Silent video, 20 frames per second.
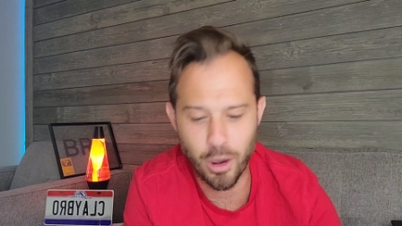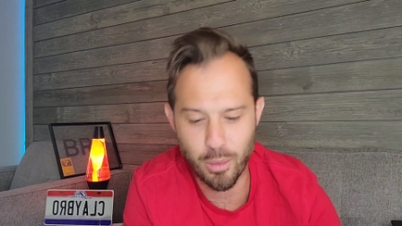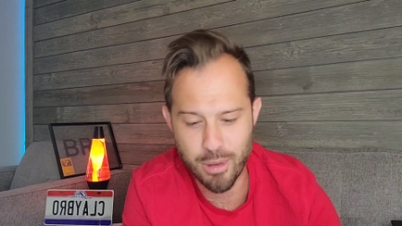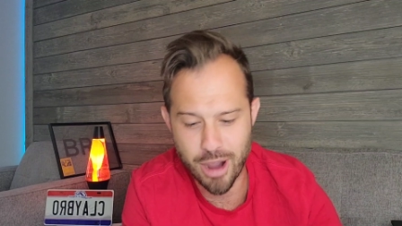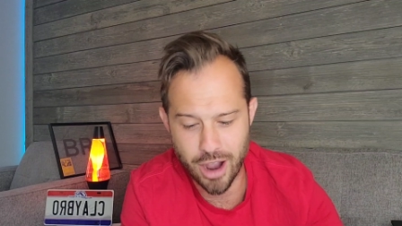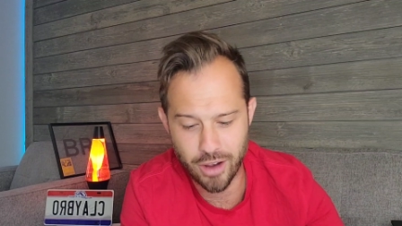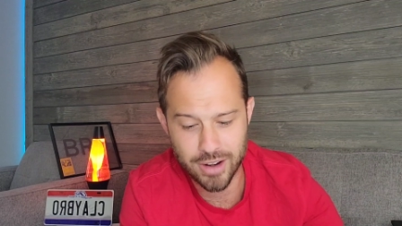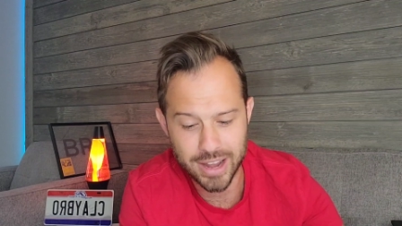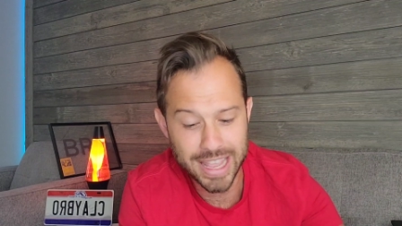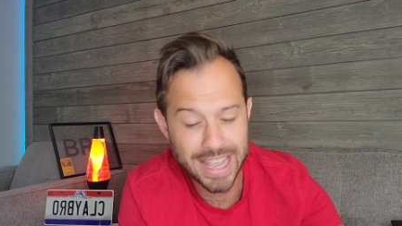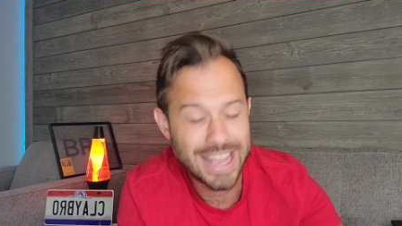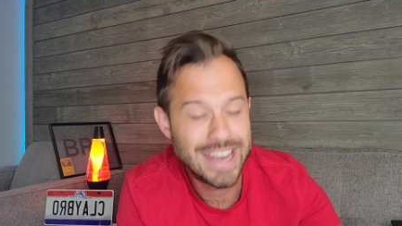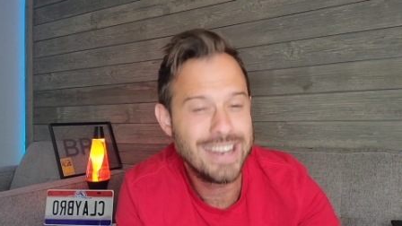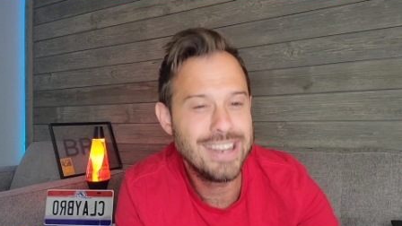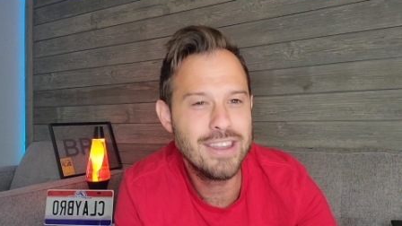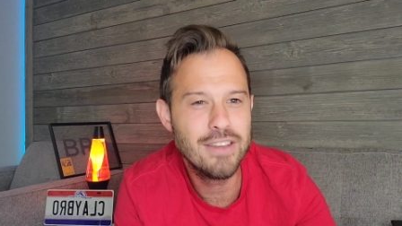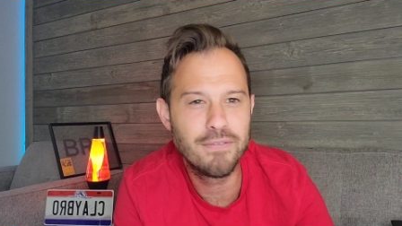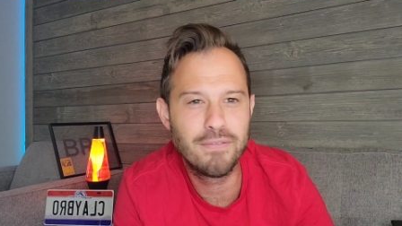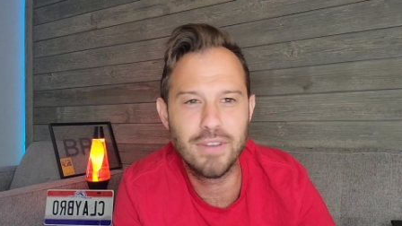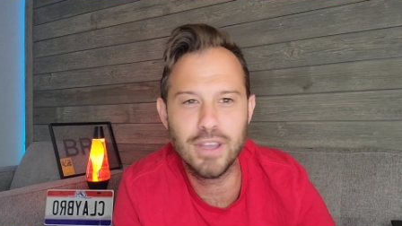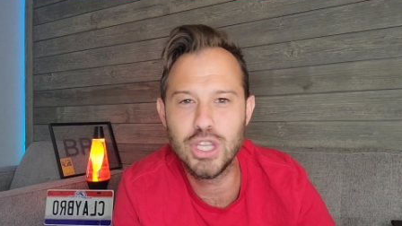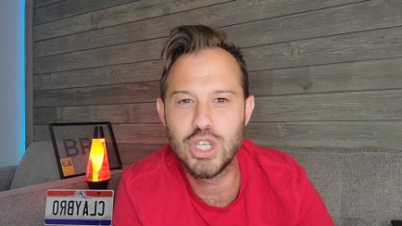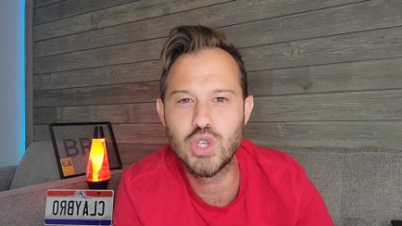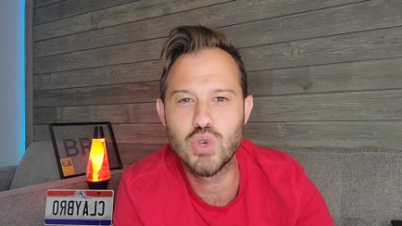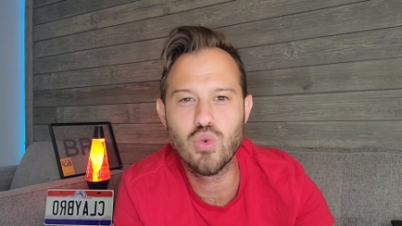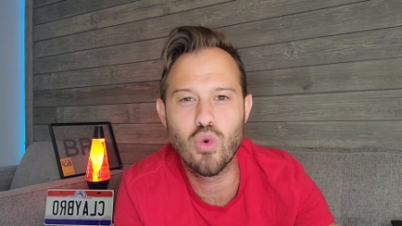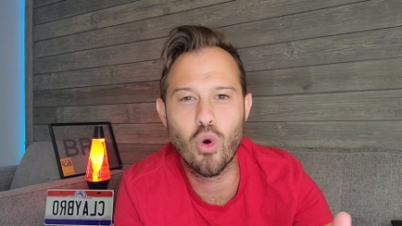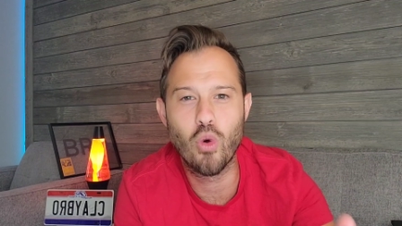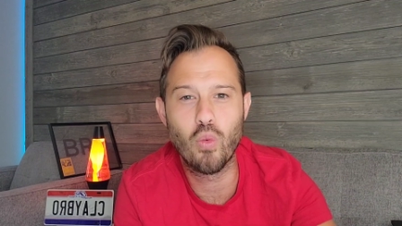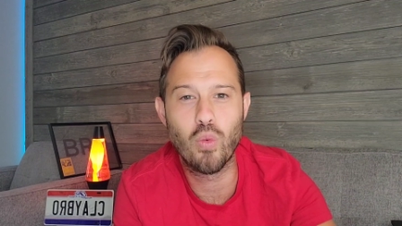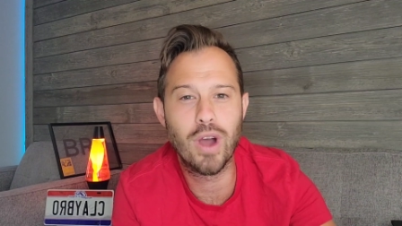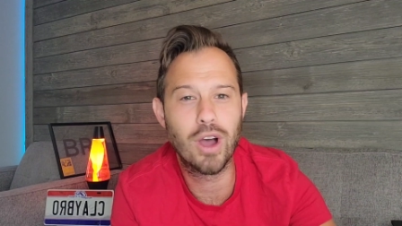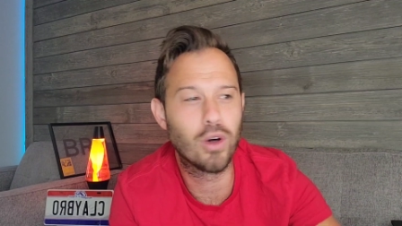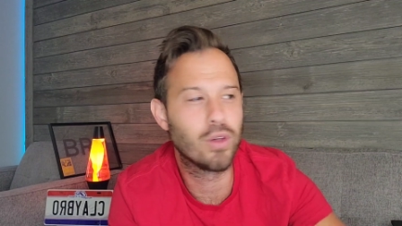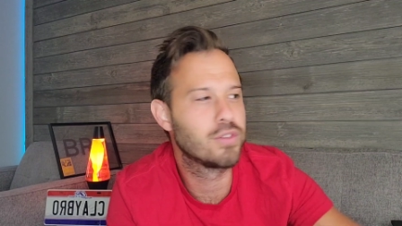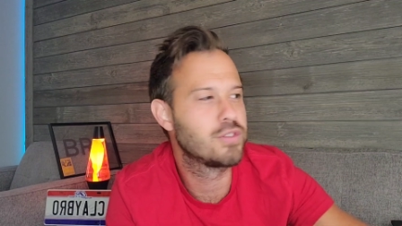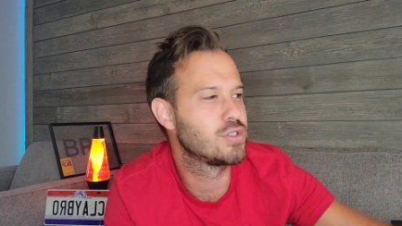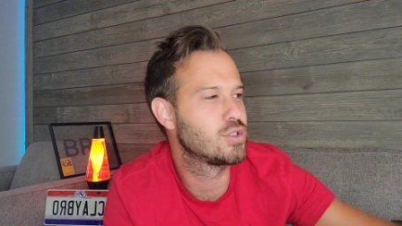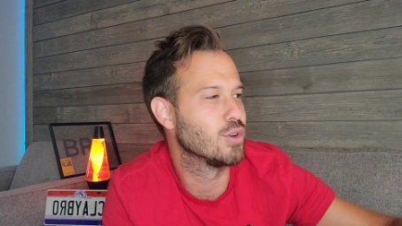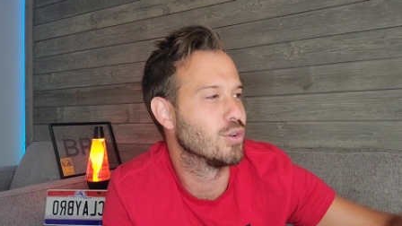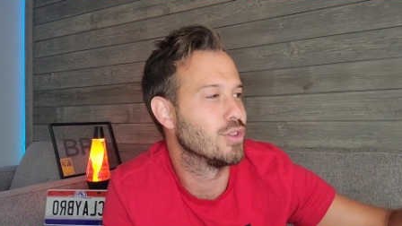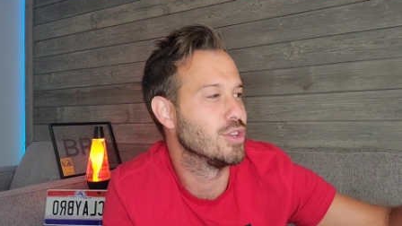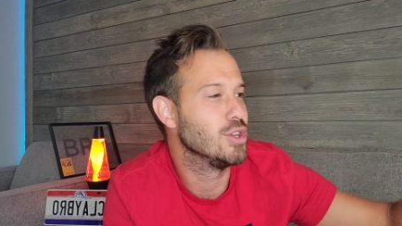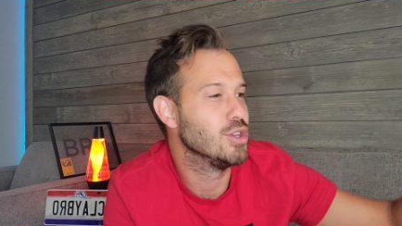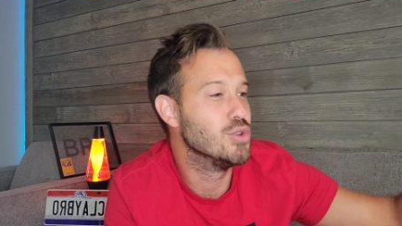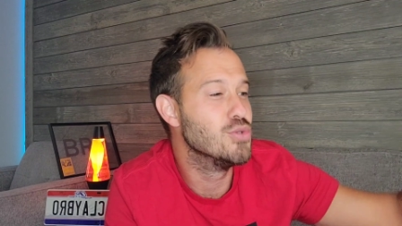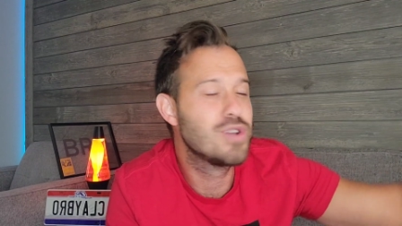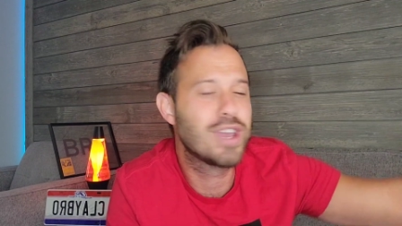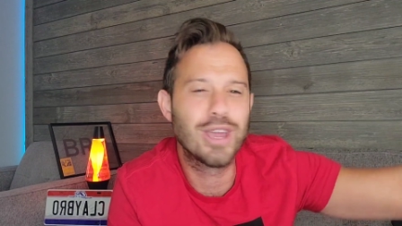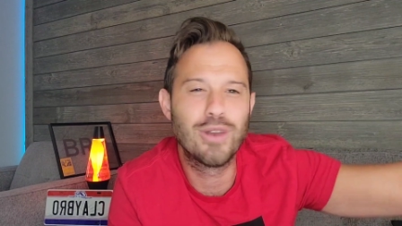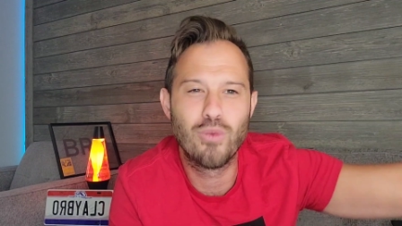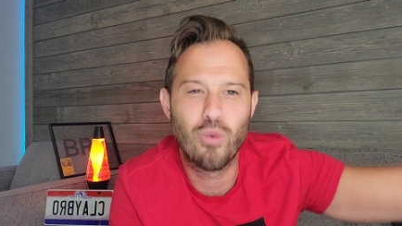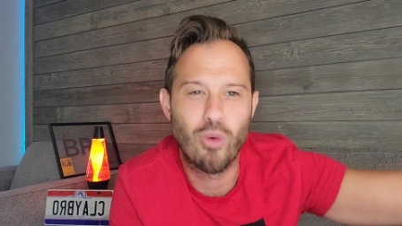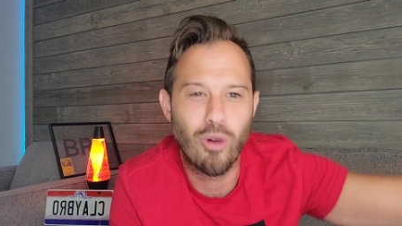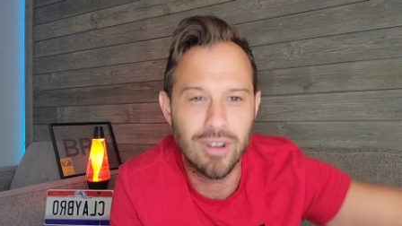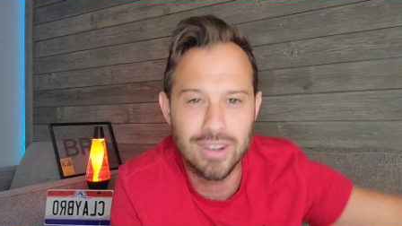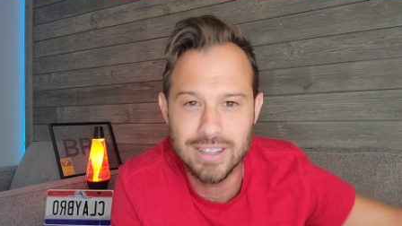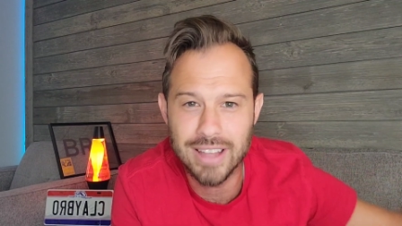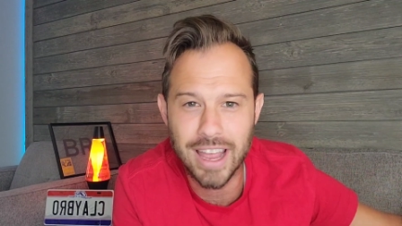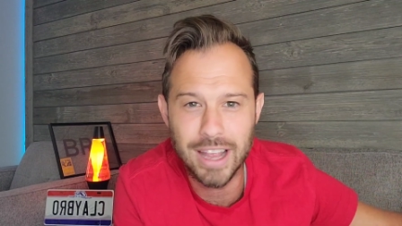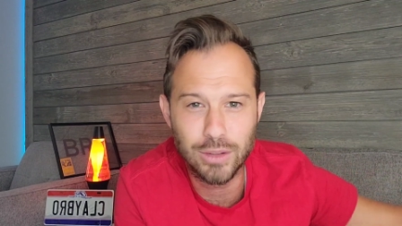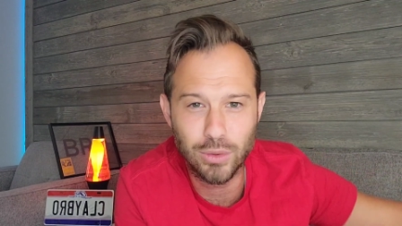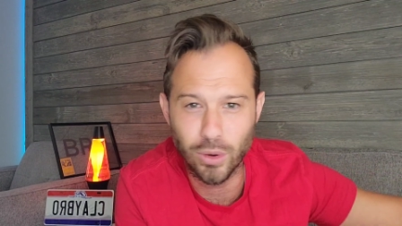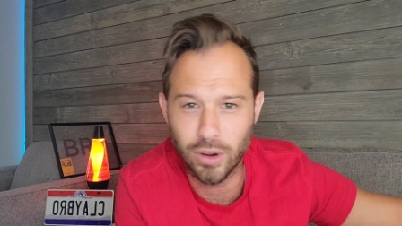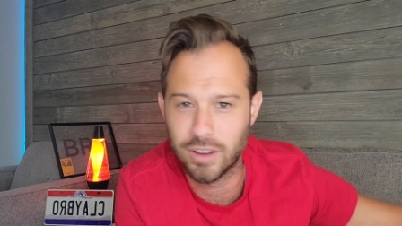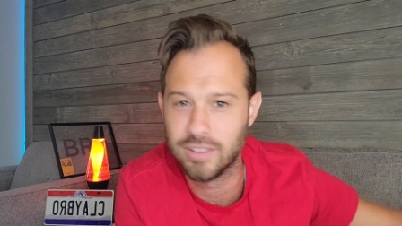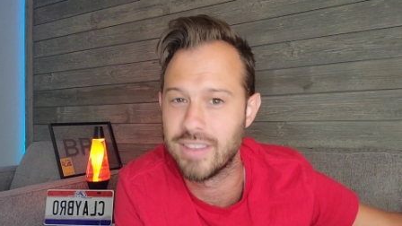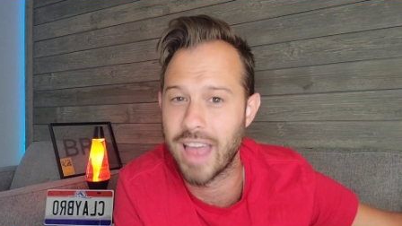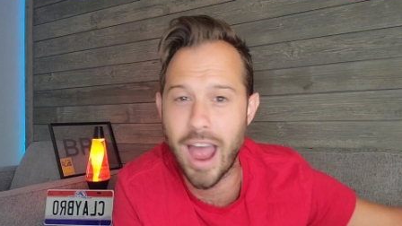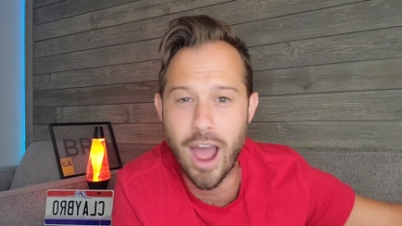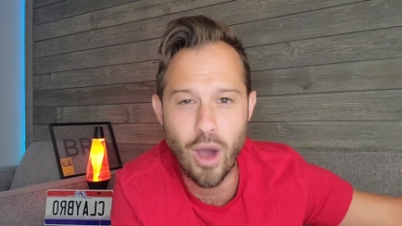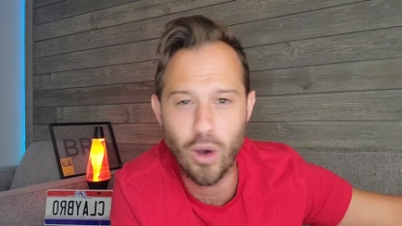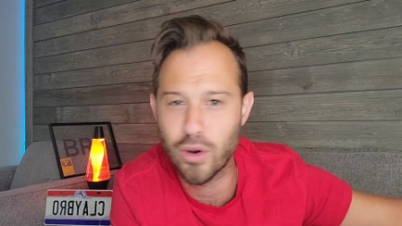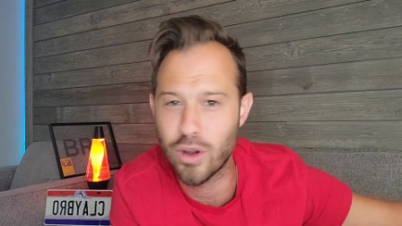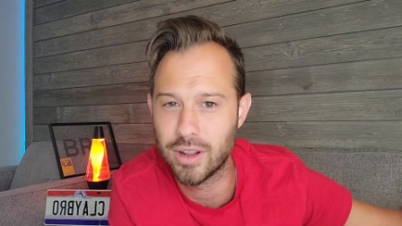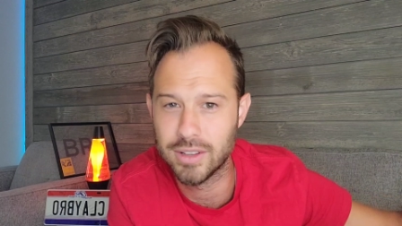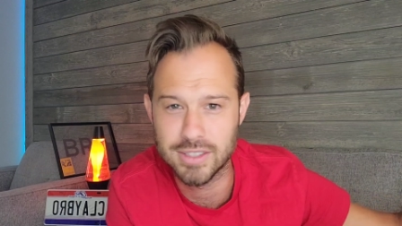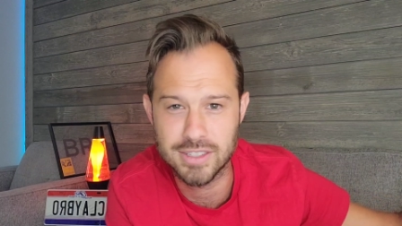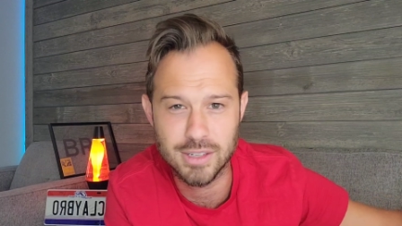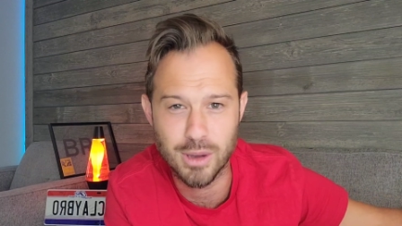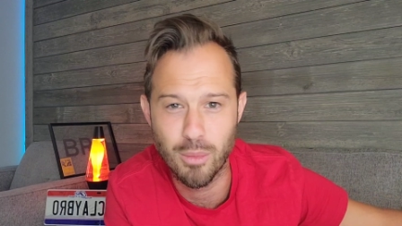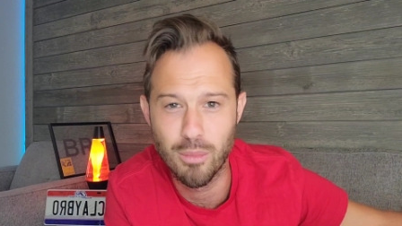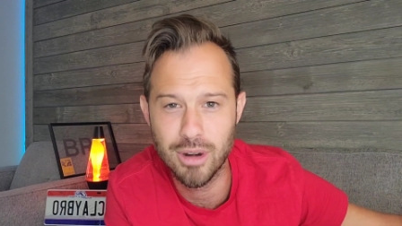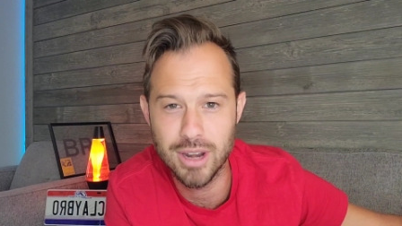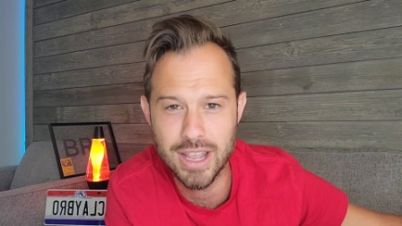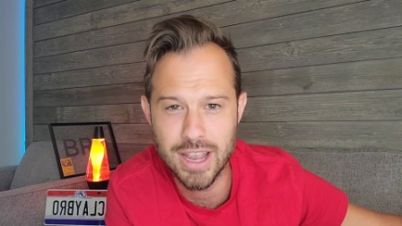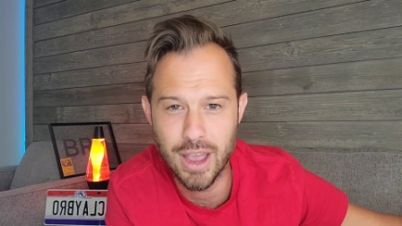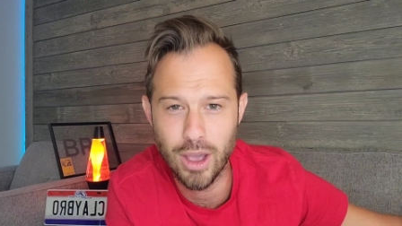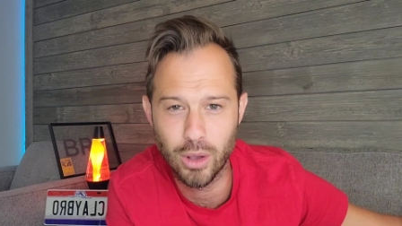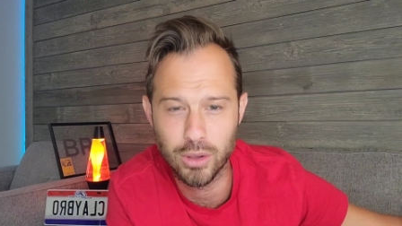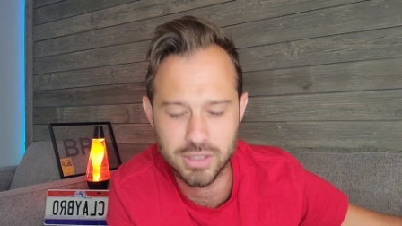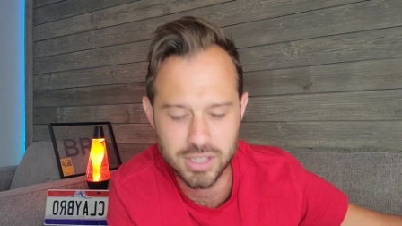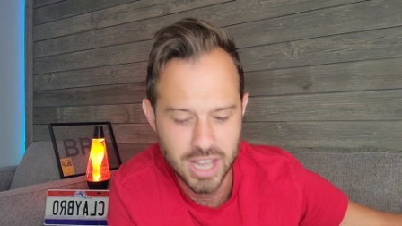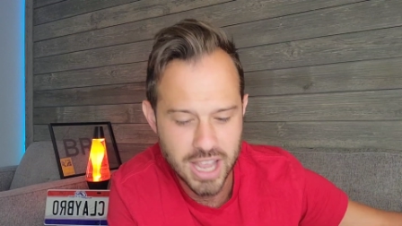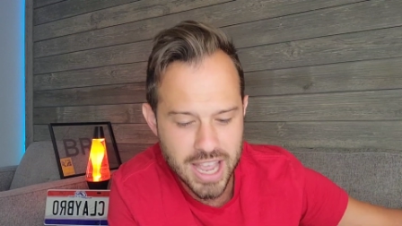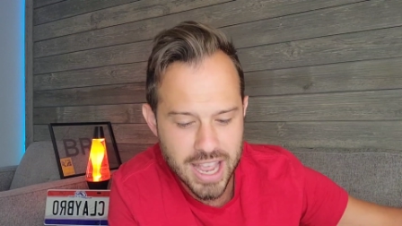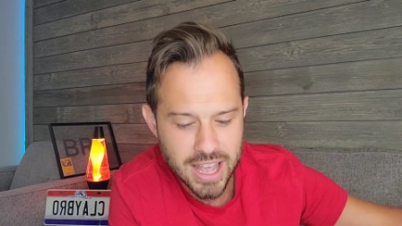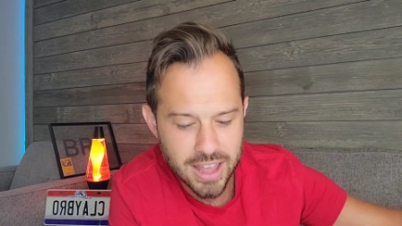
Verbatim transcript: about individual wealth so that you can one day look down on somebody else.